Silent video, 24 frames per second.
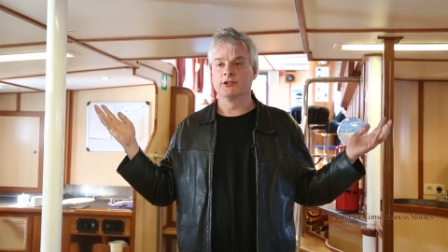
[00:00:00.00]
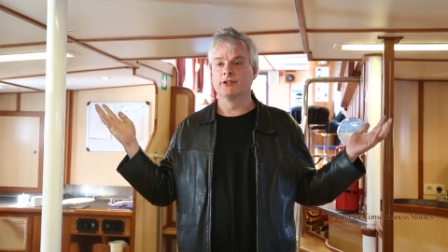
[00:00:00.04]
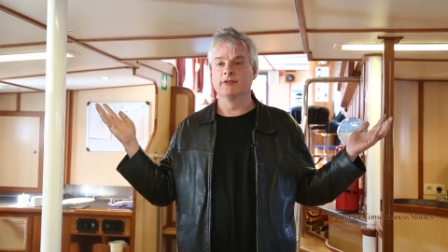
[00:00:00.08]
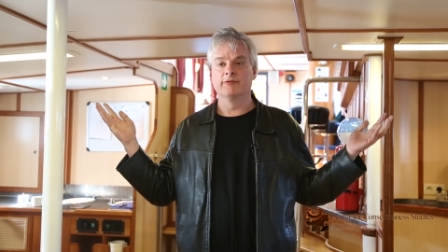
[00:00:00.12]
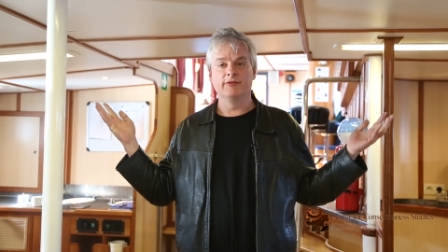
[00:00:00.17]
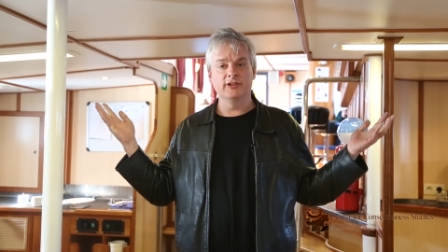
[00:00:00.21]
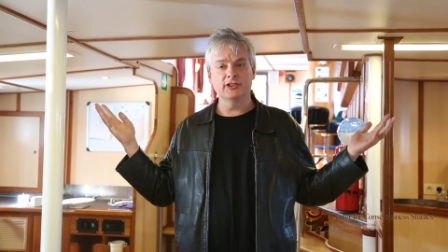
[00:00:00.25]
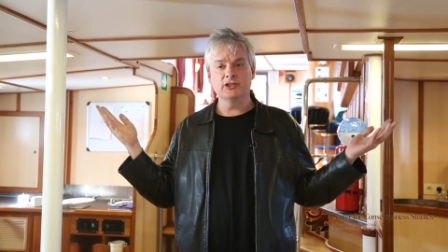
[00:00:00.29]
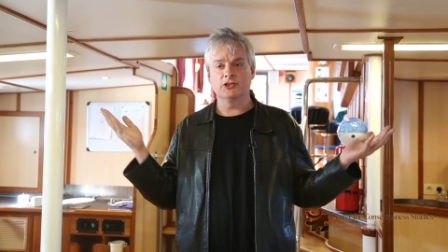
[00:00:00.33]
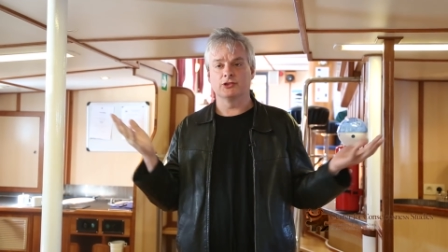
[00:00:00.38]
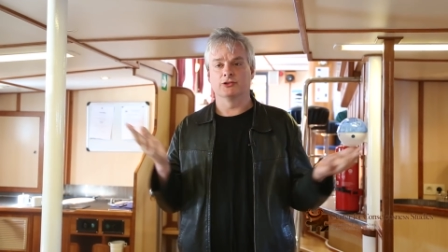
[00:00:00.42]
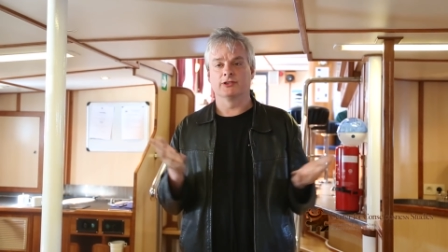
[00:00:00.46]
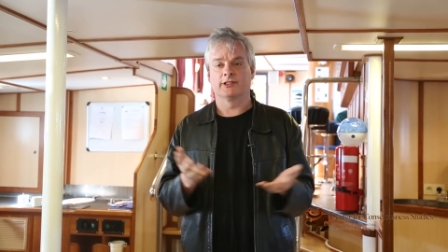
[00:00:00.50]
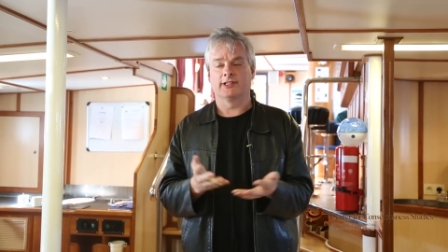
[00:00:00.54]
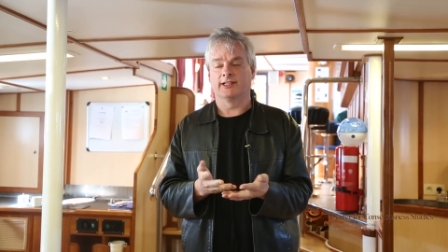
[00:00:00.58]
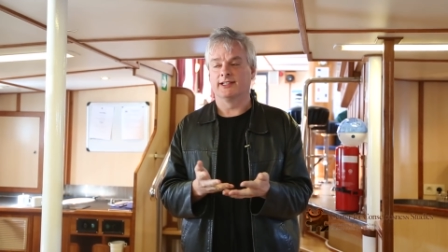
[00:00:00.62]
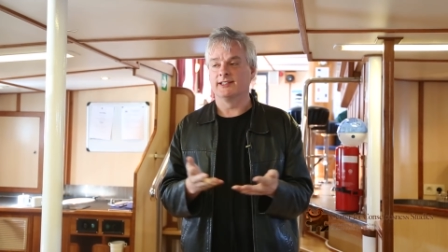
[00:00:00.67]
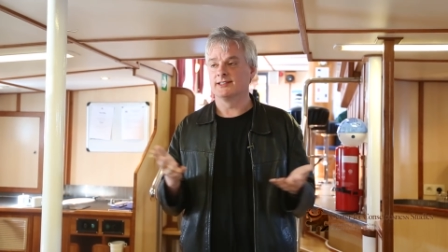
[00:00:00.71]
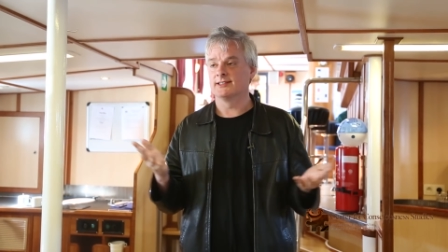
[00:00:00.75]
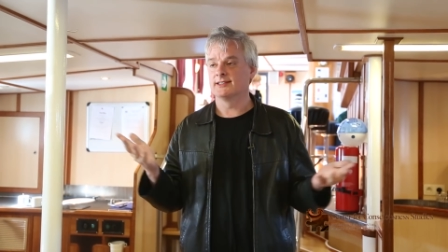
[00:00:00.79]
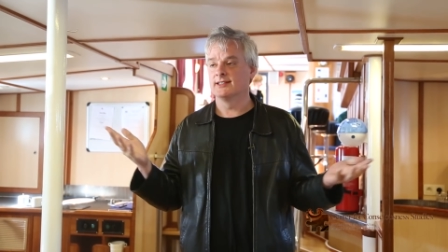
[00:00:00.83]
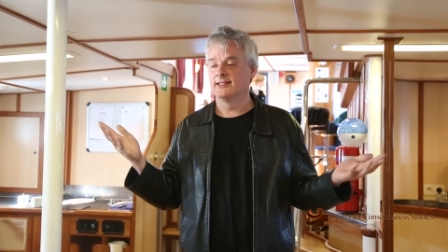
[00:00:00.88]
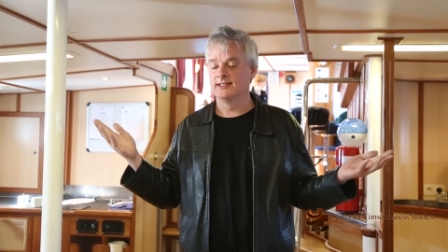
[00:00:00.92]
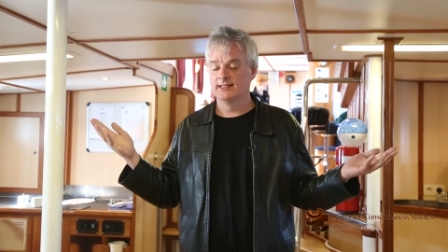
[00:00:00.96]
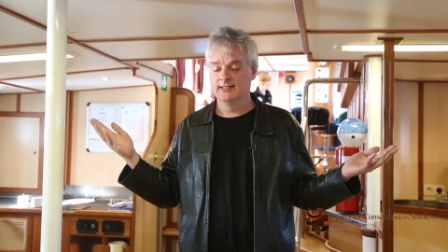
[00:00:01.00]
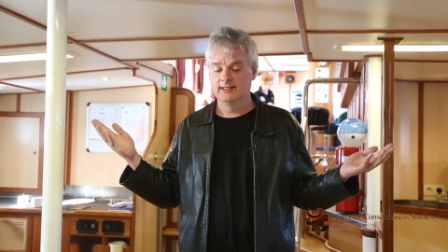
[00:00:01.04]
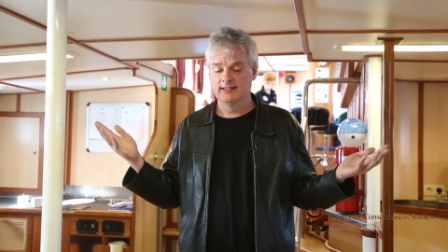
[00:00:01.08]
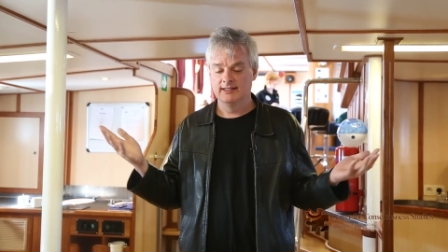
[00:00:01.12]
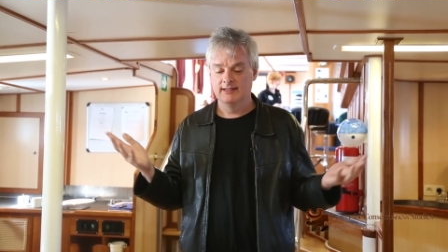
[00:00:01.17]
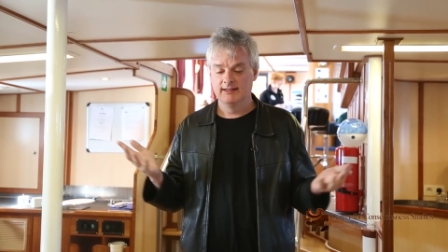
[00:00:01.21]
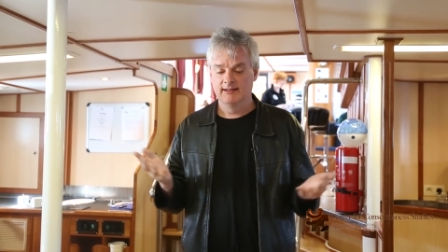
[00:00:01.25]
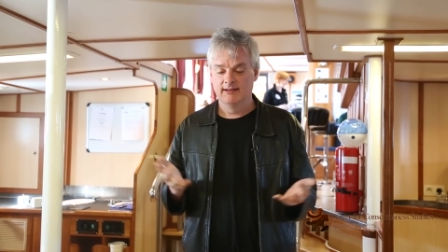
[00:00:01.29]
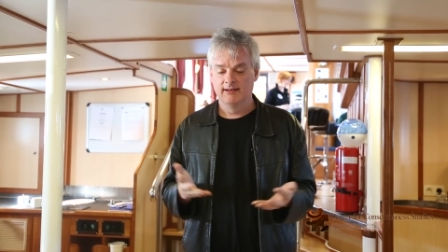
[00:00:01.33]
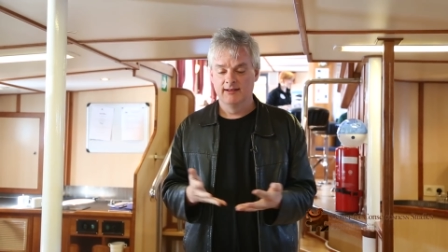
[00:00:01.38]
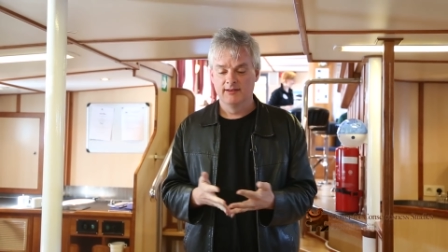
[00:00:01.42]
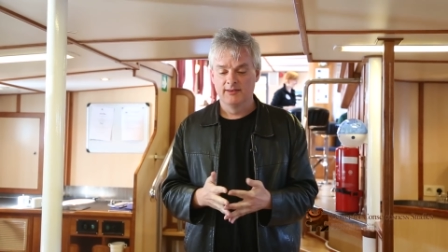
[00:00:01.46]
the visual case,
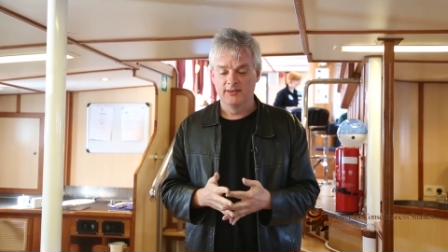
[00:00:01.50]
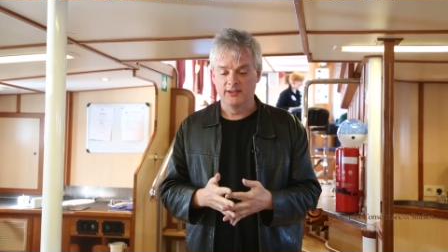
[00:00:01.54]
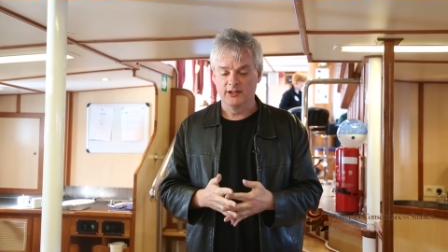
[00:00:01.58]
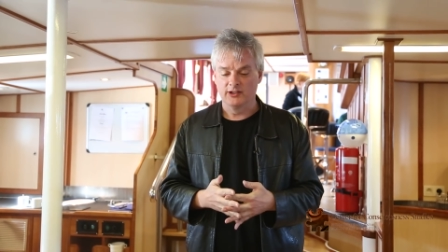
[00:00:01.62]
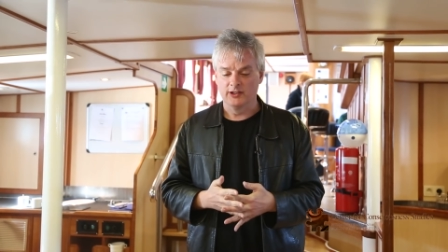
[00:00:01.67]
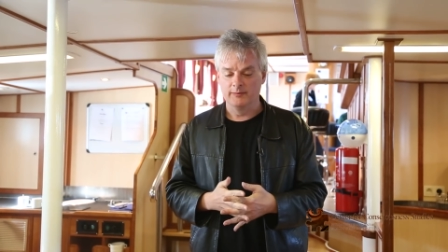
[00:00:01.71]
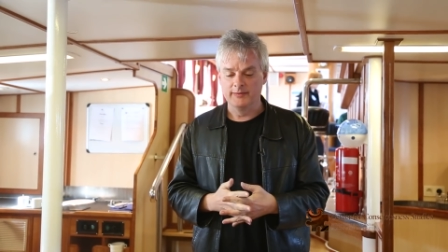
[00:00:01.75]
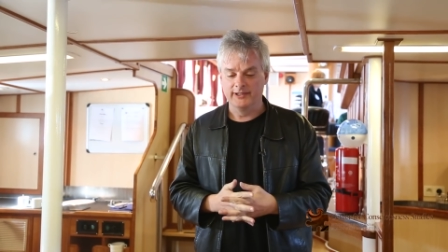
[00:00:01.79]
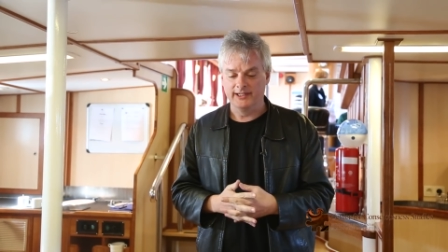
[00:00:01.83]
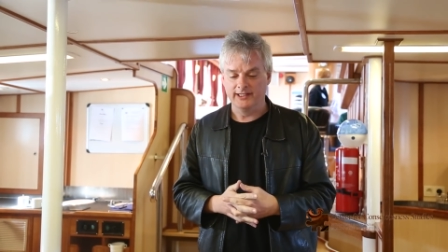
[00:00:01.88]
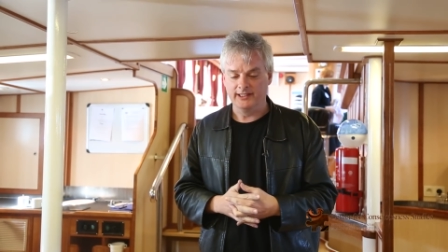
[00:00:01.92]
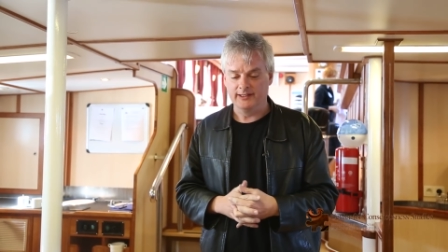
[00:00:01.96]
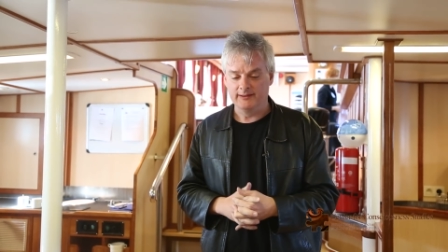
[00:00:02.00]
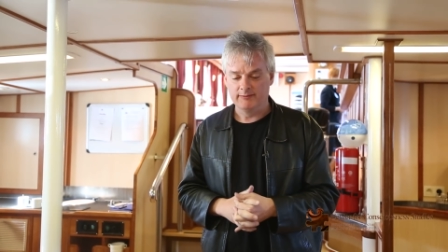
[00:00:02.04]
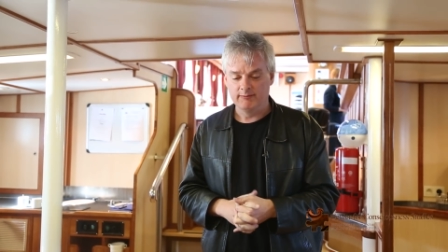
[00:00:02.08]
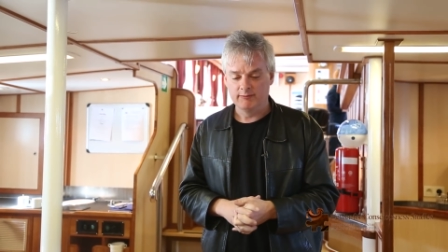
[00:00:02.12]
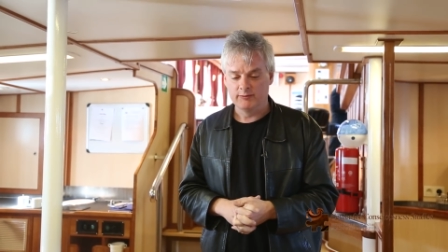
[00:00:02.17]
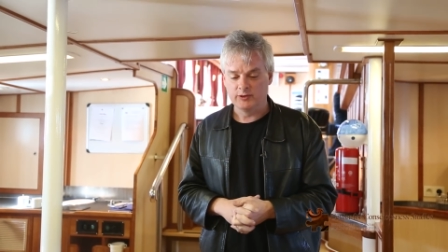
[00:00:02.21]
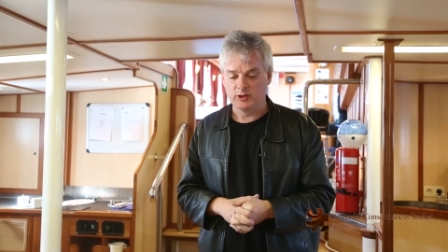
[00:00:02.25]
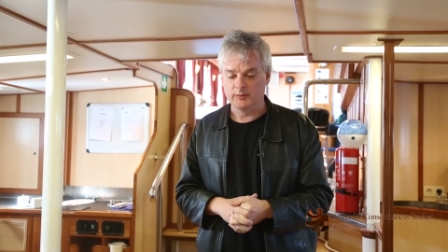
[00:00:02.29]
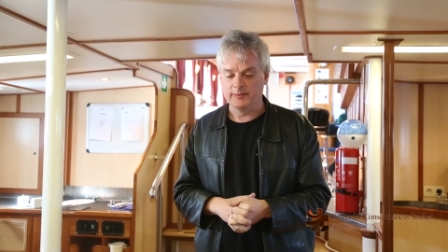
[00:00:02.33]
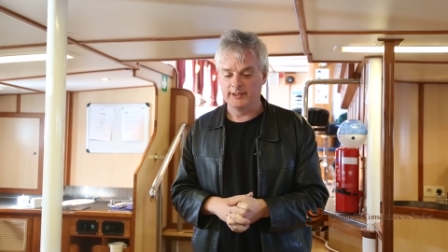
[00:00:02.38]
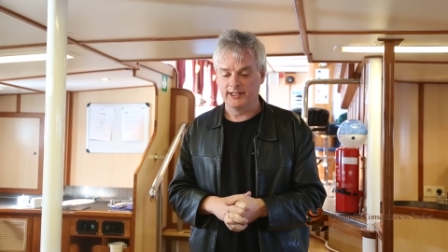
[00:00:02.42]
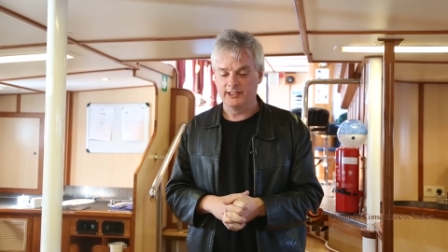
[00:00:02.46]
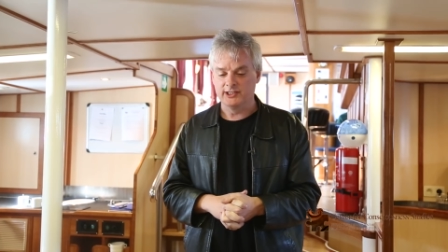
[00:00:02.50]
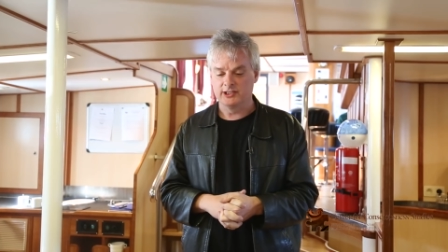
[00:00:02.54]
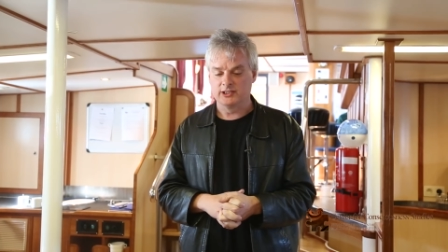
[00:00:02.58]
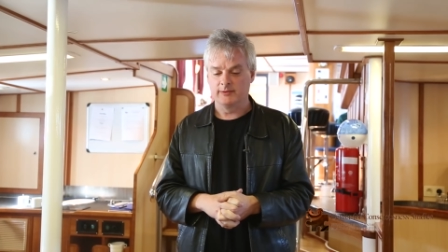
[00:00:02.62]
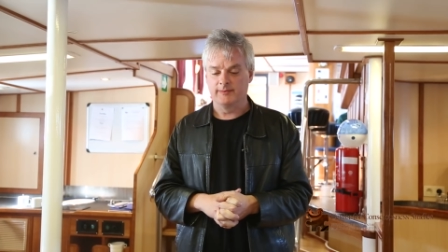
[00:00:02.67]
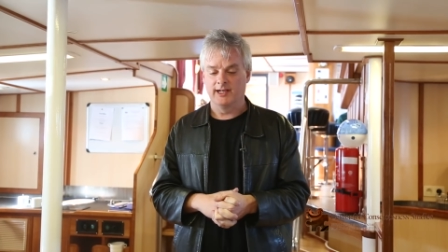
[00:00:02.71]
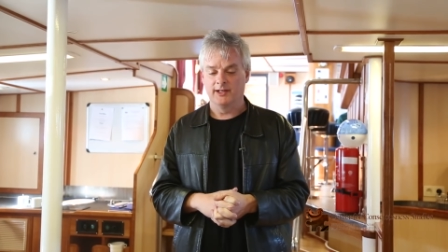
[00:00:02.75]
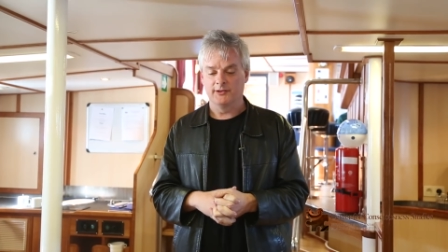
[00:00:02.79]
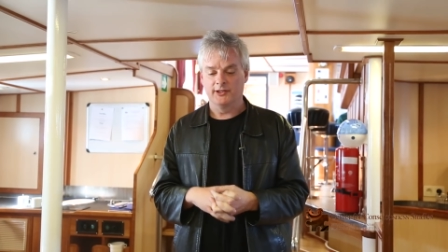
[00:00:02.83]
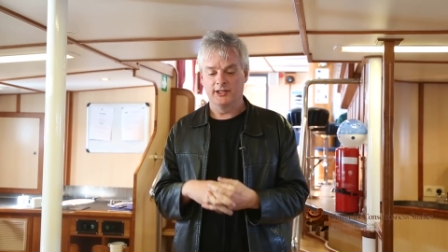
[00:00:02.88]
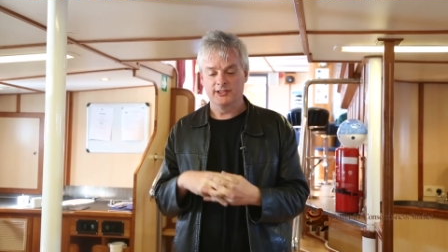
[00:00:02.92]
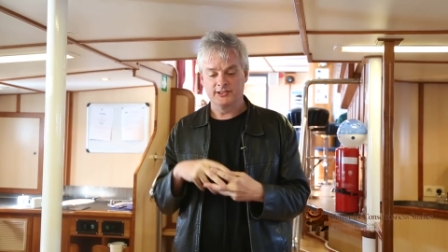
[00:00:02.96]
there are many debates
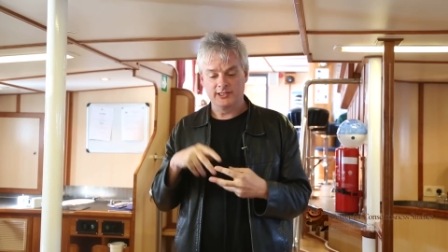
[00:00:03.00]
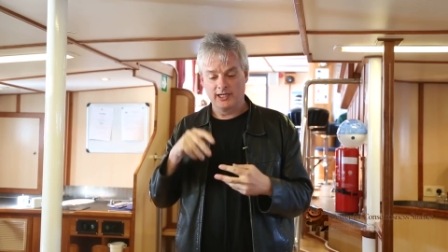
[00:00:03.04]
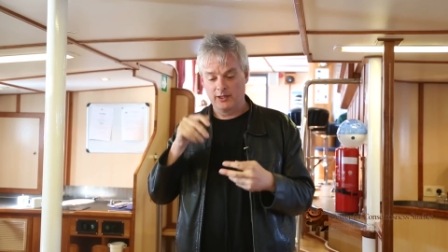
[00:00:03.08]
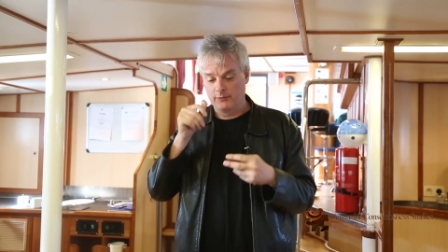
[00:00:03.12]
about this.